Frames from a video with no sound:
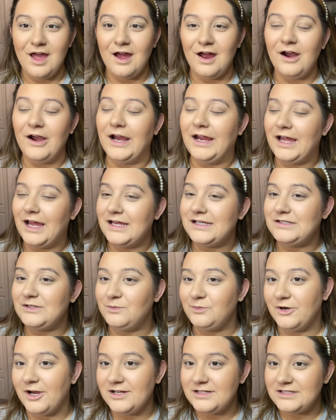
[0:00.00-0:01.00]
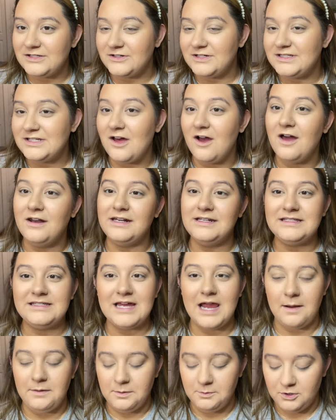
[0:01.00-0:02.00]
All right, guys, so bronzer is on. It's
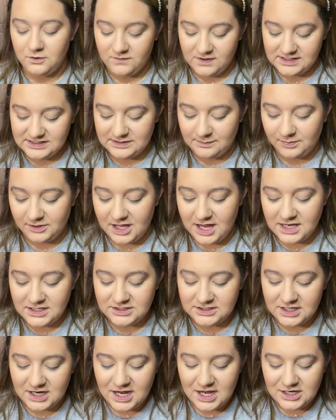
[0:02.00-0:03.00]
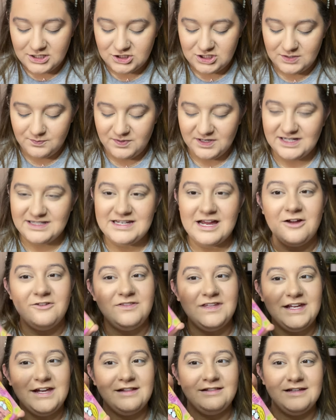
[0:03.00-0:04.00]
time to move into blush. She picked
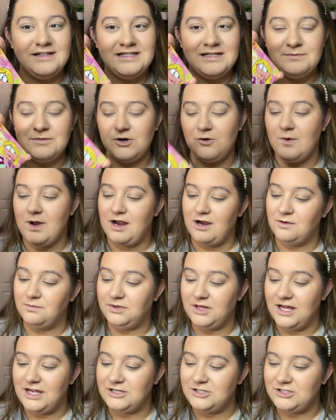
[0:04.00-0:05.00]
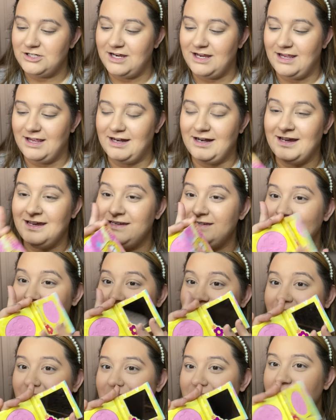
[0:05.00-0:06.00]
out the Lizzie McGuire blush in
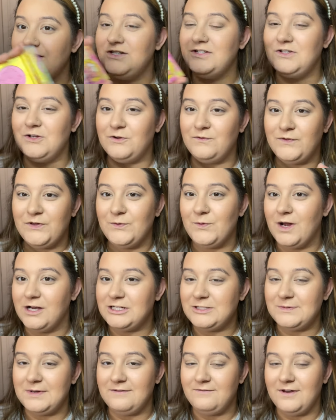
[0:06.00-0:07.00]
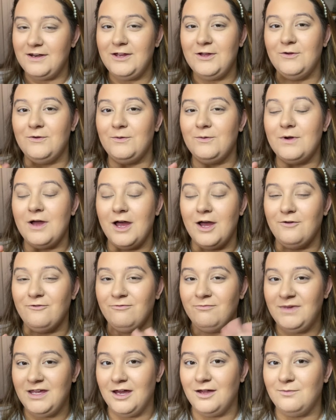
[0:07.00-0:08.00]
Delish. So if you watched my video
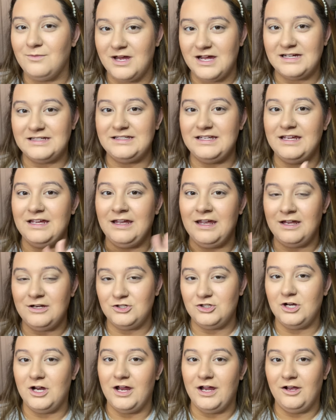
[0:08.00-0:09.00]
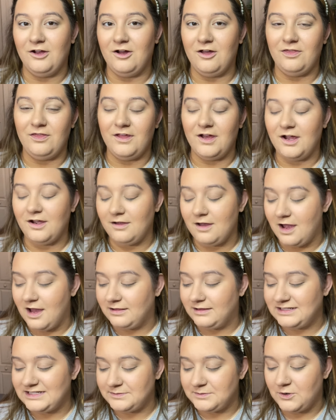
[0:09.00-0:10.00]
of me unboxing and trying on the
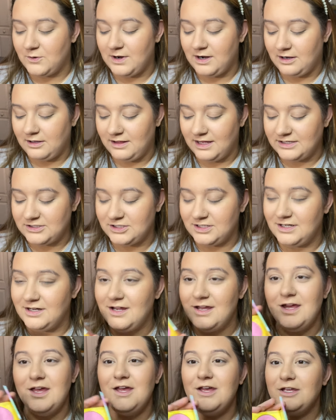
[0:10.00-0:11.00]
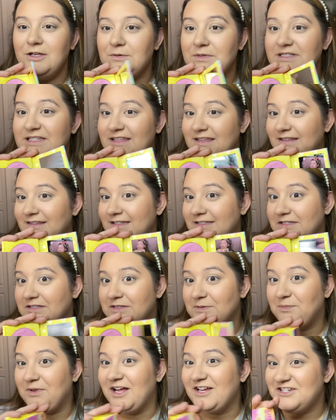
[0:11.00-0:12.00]
uh, Lizzie McGuire collection, you would see that this is
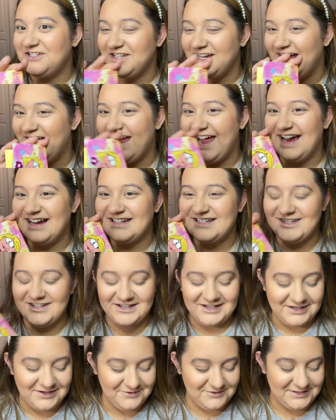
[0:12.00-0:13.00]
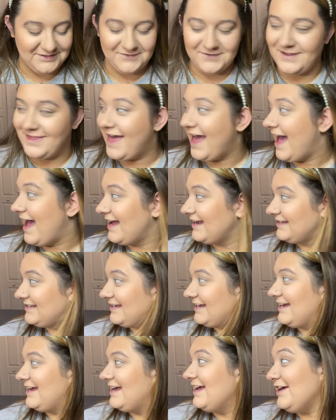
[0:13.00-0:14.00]
the blush that I actually used for
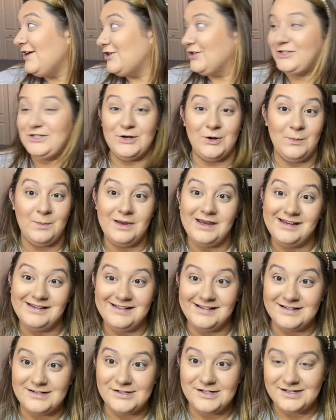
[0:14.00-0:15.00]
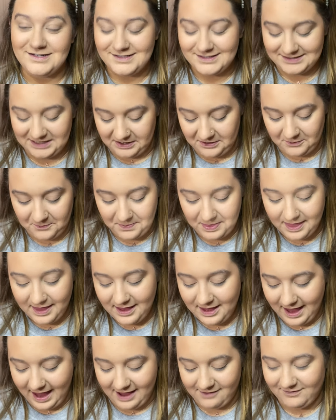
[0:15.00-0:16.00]
that. She don't pay attention, so
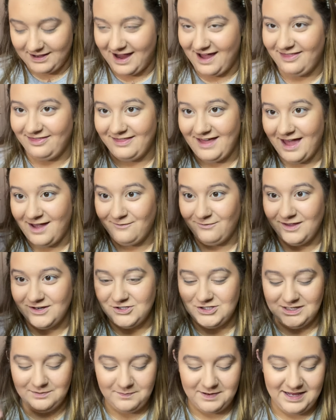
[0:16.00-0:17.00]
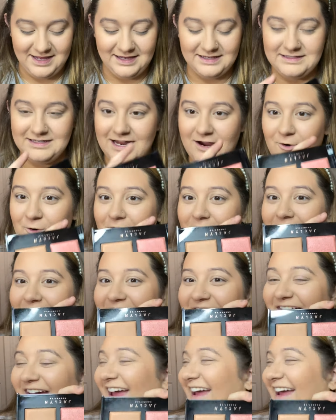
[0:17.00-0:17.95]
I've got that that she picked. I or I...